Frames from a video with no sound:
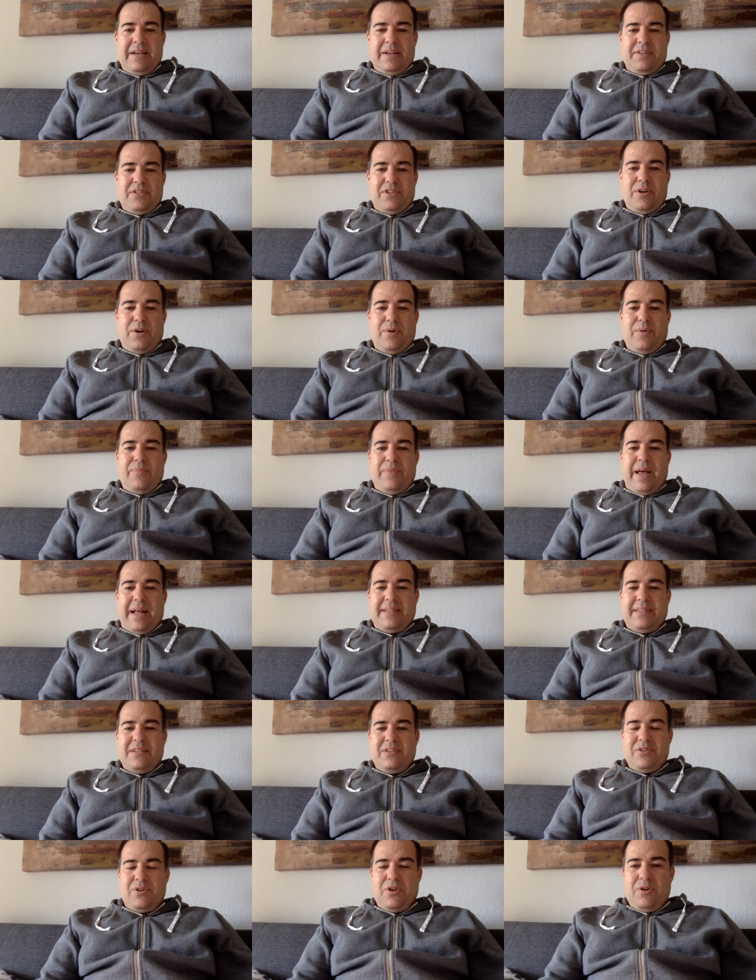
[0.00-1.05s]
So
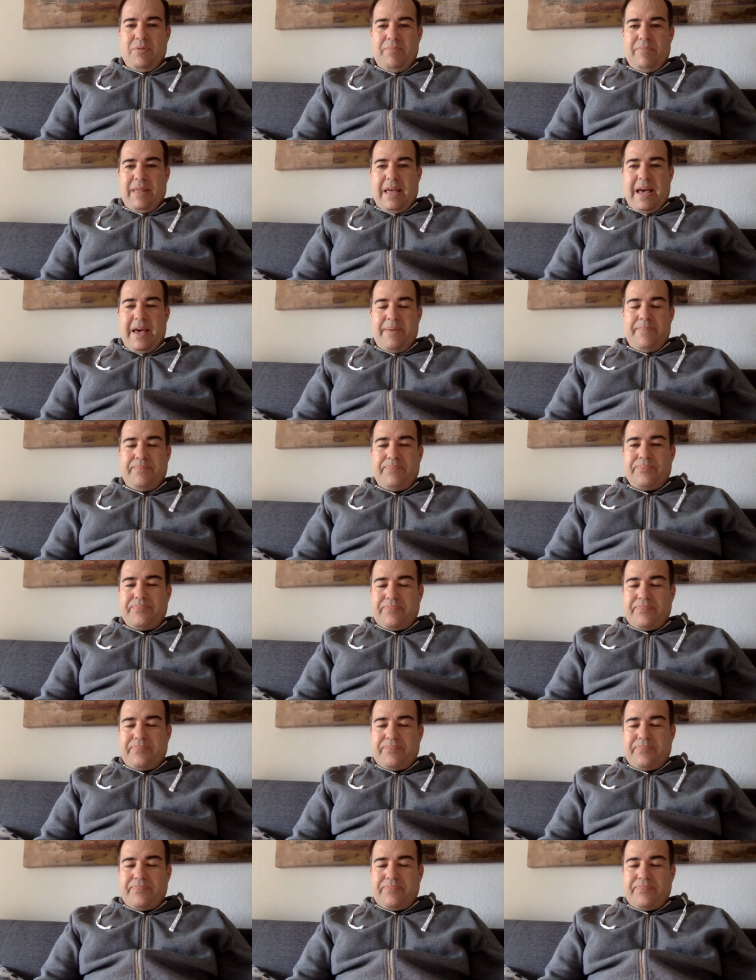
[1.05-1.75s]
that's a term that